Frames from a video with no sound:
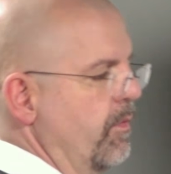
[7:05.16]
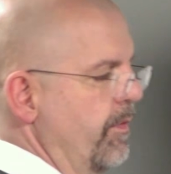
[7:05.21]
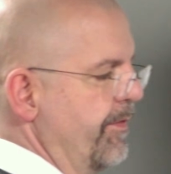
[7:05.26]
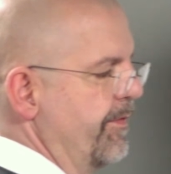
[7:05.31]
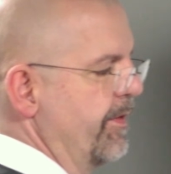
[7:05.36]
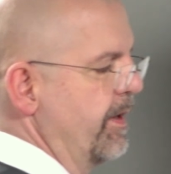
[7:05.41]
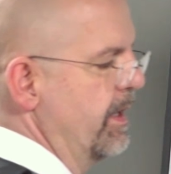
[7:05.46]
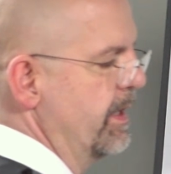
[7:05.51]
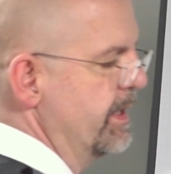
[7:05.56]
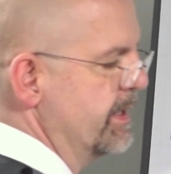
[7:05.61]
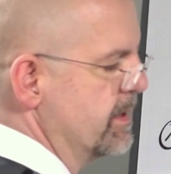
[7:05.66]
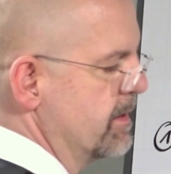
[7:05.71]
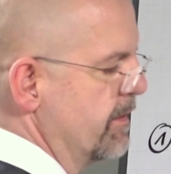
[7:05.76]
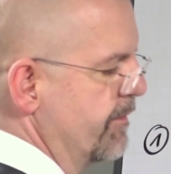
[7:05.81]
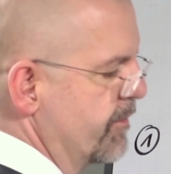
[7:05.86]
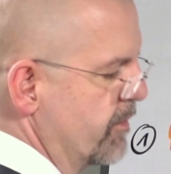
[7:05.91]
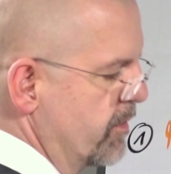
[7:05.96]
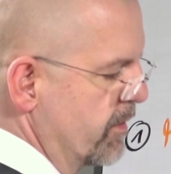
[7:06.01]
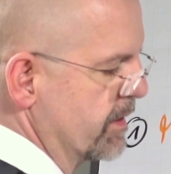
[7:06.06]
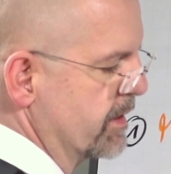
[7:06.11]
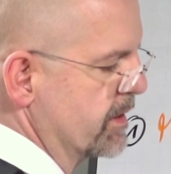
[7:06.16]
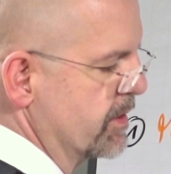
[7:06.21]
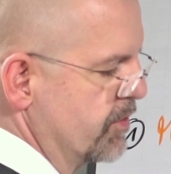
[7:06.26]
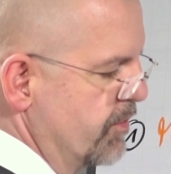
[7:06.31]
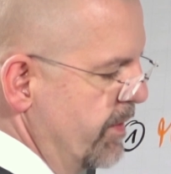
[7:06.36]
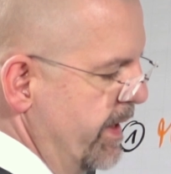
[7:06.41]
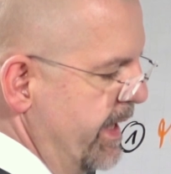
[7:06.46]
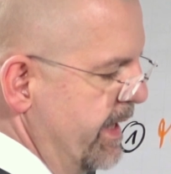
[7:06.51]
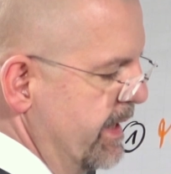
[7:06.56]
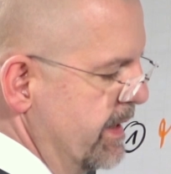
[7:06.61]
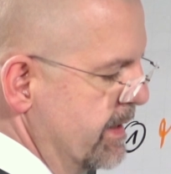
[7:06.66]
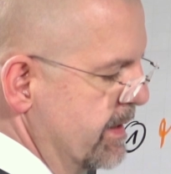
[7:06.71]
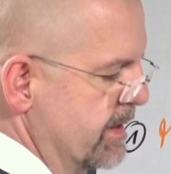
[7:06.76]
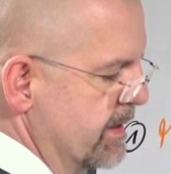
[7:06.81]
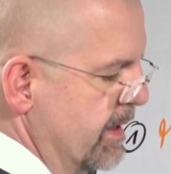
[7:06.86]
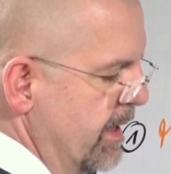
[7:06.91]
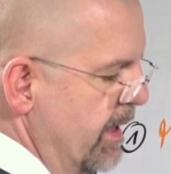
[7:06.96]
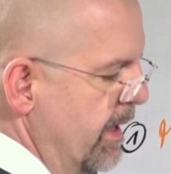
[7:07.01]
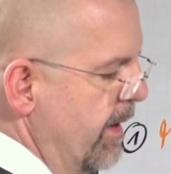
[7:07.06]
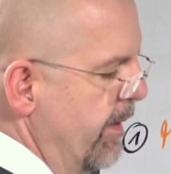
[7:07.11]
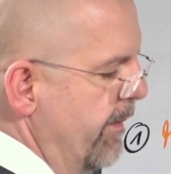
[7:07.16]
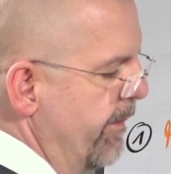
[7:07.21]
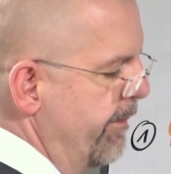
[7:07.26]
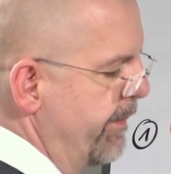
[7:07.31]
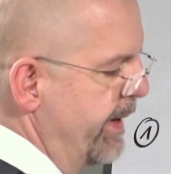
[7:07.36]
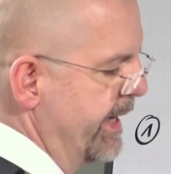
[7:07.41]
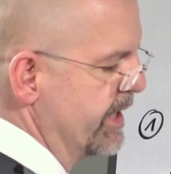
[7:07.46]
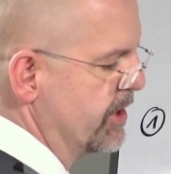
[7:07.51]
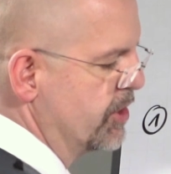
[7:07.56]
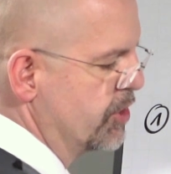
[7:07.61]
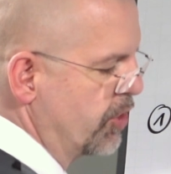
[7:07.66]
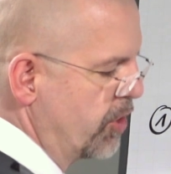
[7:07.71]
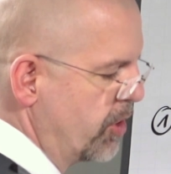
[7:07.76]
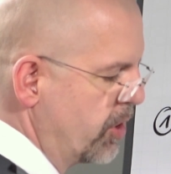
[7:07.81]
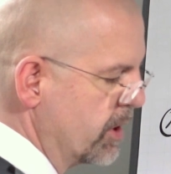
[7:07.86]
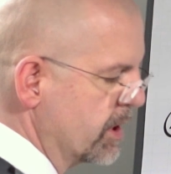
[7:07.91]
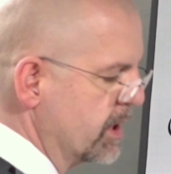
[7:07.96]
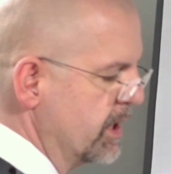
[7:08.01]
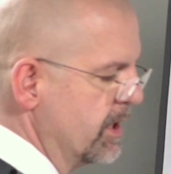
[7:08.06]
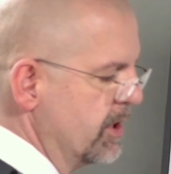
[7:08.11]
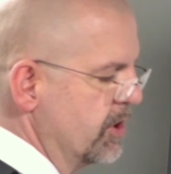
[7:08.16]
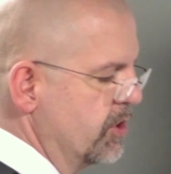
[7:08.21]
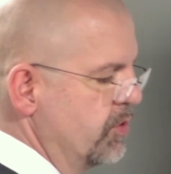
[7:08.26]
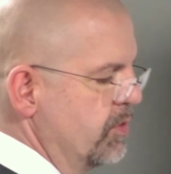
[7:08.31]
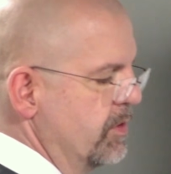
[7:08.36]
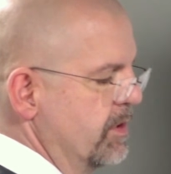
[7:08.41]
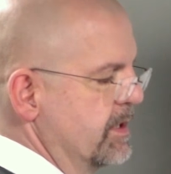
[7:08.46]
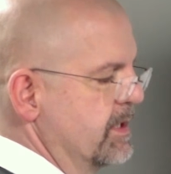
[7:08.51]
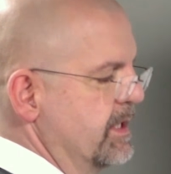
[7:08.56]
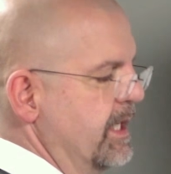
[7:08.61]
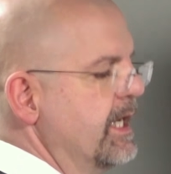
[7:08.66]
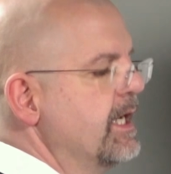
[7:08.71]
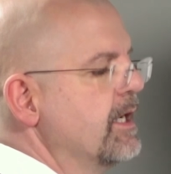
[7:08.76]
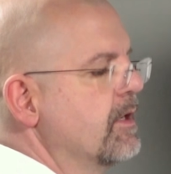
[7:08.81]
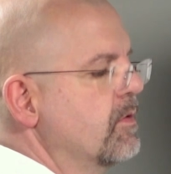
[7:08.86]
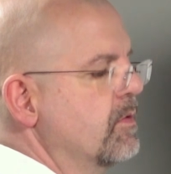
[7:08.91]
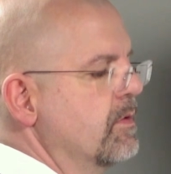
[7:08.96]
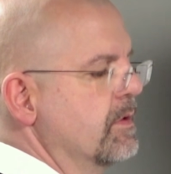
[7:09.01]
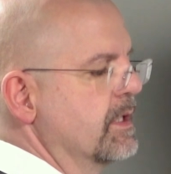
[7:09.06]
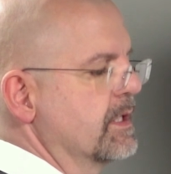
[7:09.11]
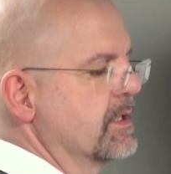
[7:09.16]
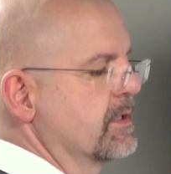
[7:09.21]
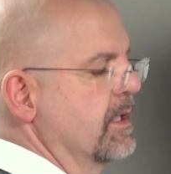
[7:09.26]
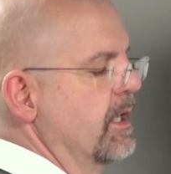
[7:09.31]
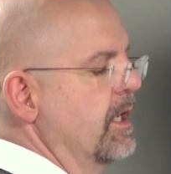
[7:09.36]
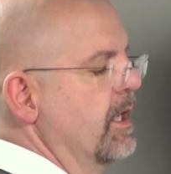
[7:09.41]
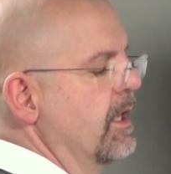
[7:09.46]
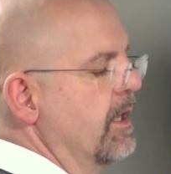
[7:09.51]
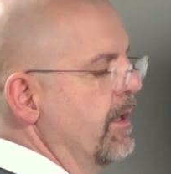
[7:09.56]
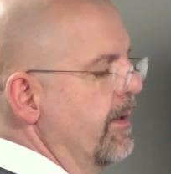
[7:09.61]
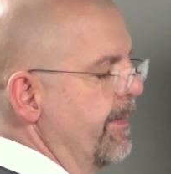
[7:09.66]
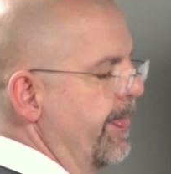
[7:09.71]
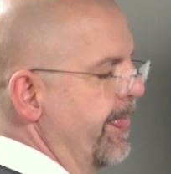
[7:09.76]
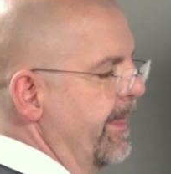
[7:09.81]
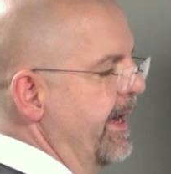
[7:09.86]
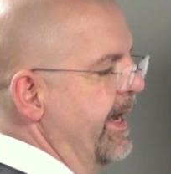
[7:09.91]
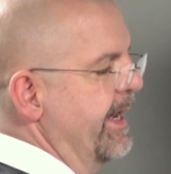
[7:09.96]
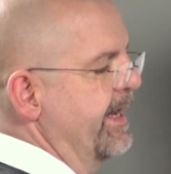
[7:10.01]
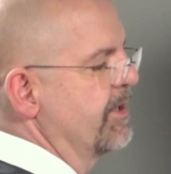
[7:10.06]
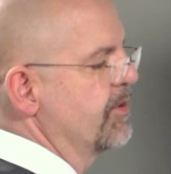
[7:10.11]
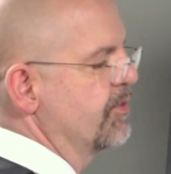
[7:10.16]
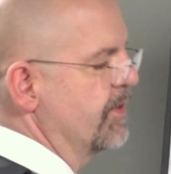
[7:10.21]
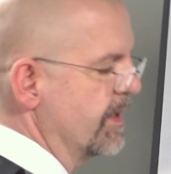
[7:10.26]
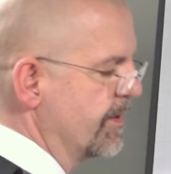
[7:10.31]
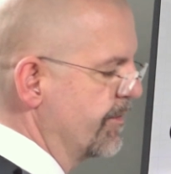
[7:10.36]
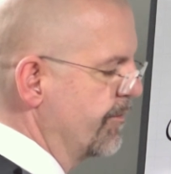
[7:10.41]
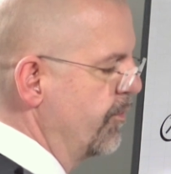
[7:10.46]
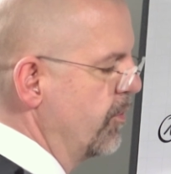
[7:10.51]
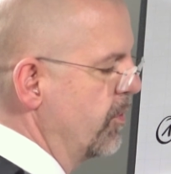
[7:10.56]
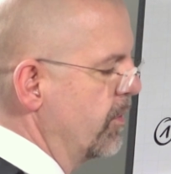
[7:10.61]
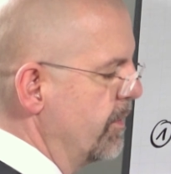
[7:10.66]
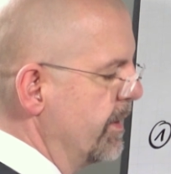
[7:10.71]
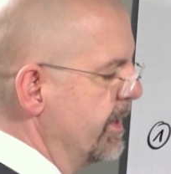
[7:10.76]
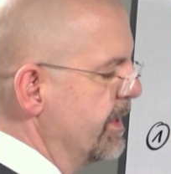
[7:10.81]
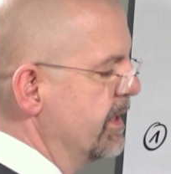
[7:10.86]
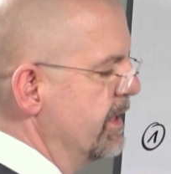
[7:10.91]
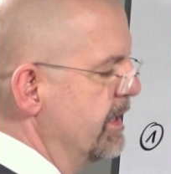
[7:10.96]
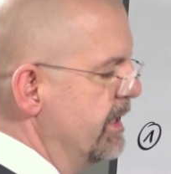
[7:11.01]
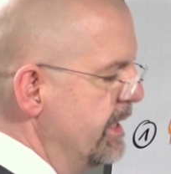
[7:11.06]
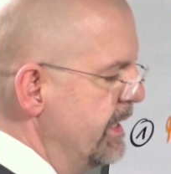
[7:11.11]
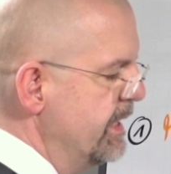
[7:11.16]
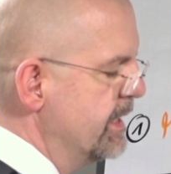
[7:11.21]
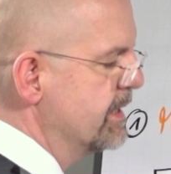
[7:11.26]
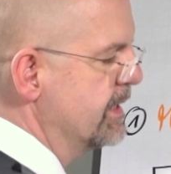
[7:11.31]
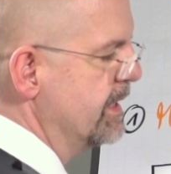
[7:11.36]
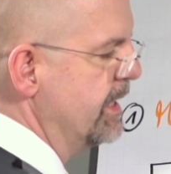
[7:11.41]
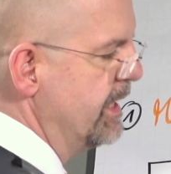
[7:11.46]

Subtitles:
with a list of constraints by talking to the stakeholders and transferring the needs